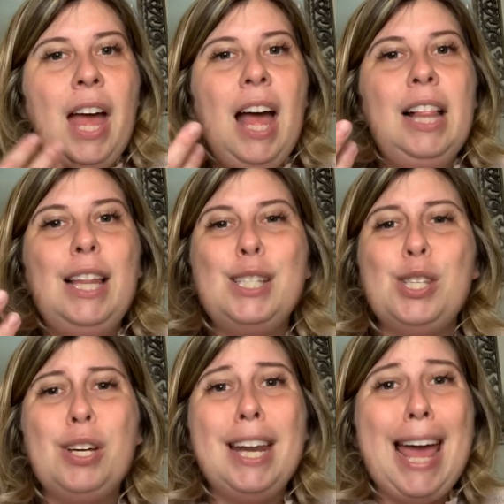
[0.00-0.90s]
Let's
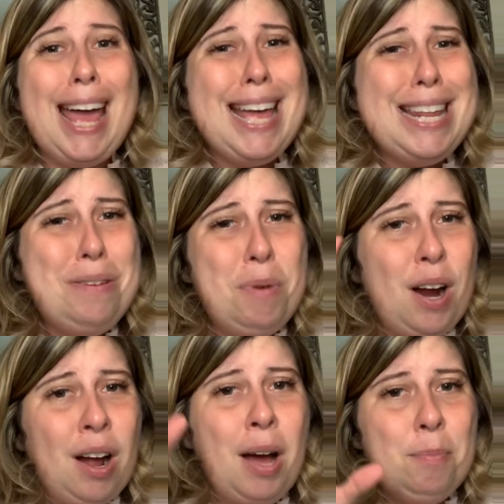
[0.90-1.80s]
look at
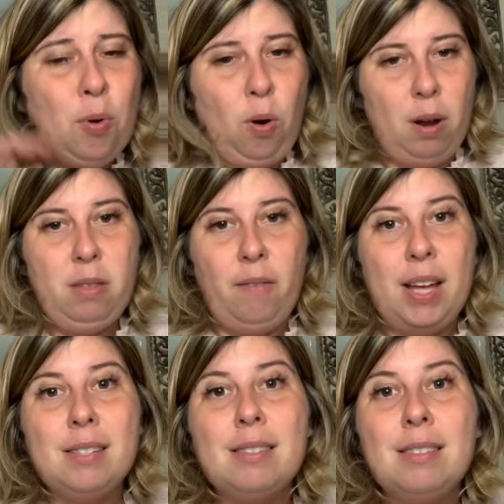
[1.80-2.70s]
anywhere up north of
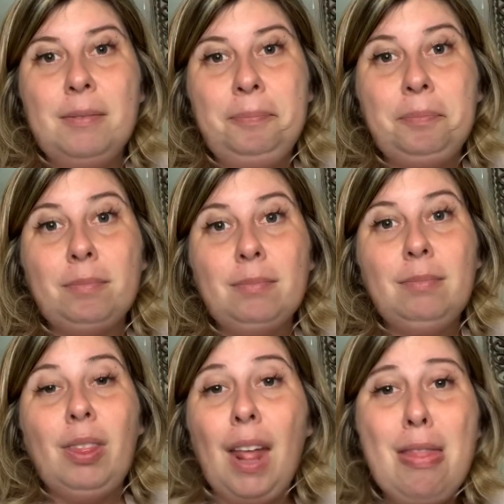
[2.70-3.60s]
us.
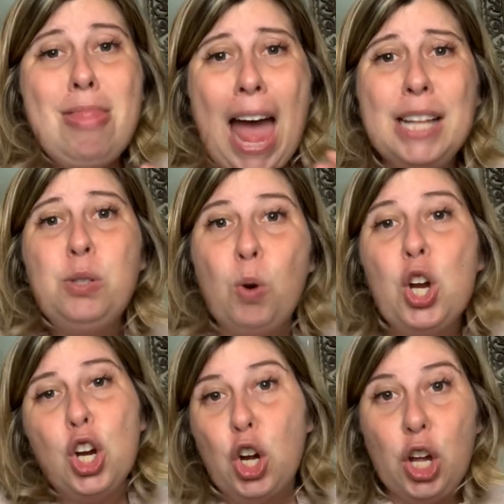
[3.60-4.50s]
That's where
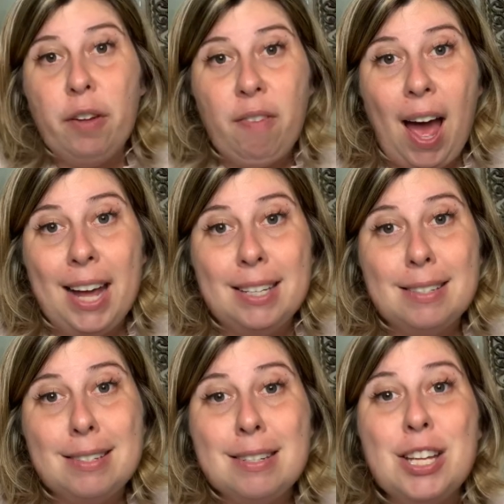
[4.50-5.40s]
you're going to find
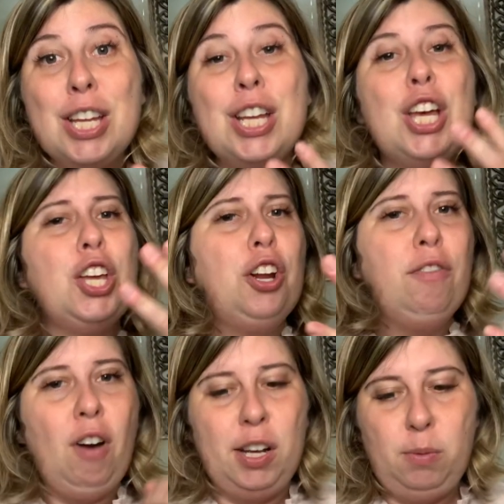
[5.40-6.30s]
your
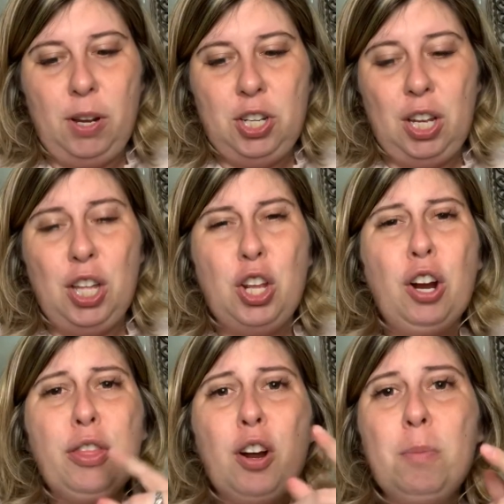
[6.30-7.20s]
frost wedging,
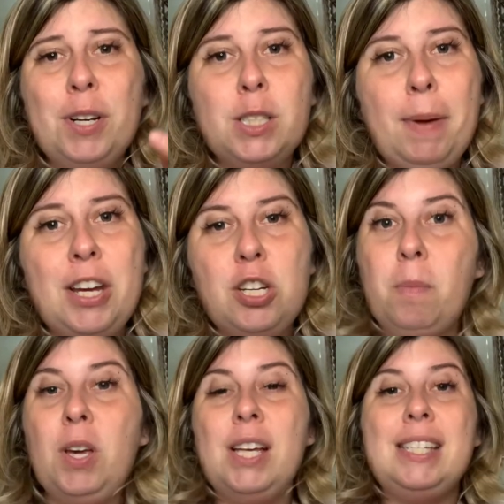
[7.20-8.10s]
your thermal expansion,
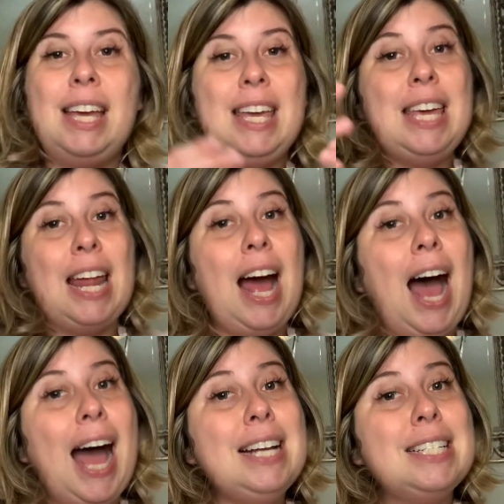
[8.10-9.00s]
because it can get
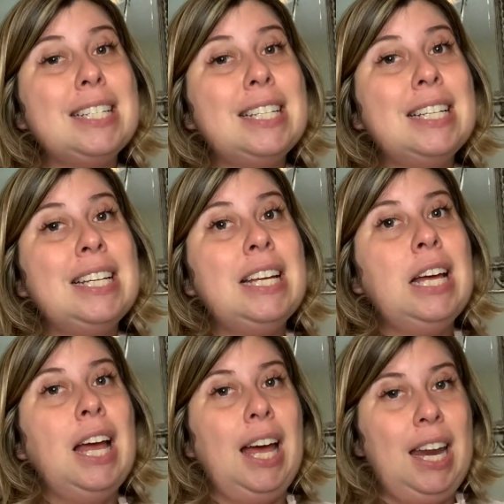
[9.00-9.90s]
hot
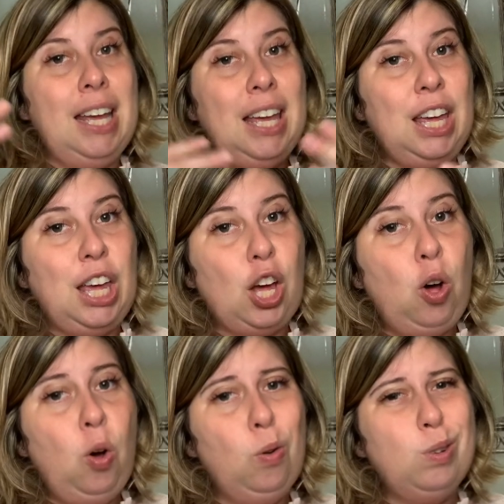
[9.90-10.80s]
and it can get
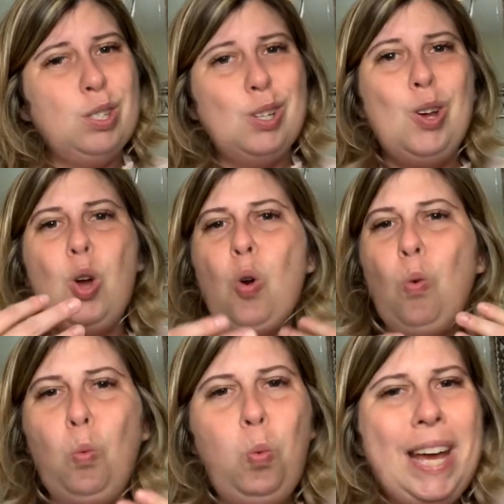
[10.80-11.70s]
cold.
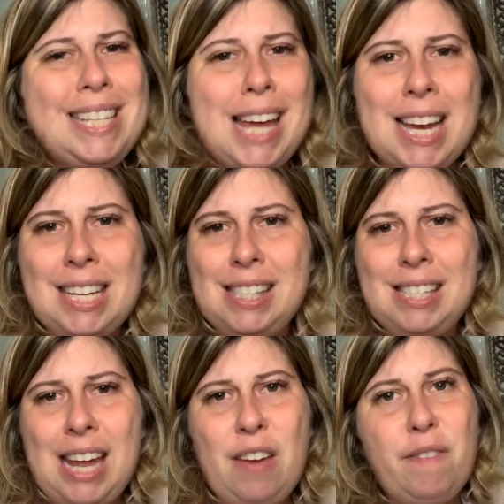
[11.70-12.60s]
We tend to
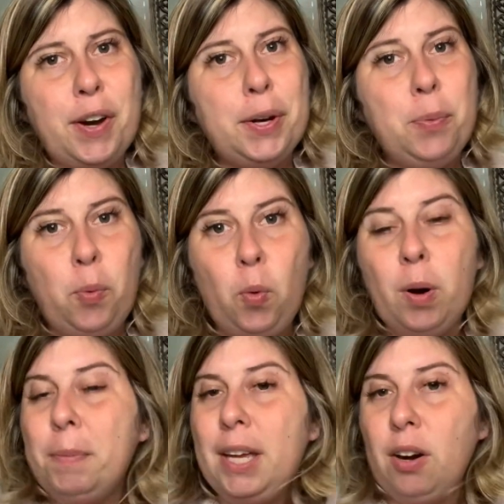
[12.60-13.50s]
stay very
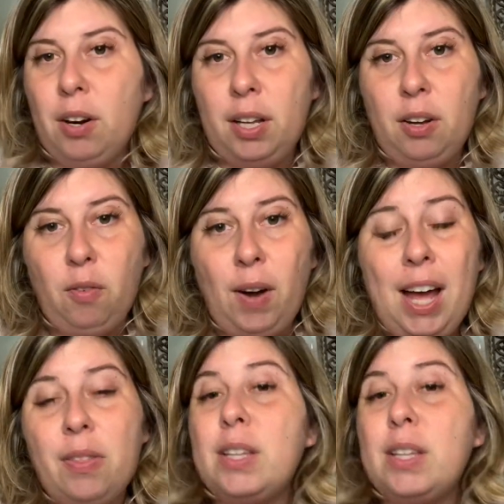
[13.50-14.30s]
warm here around.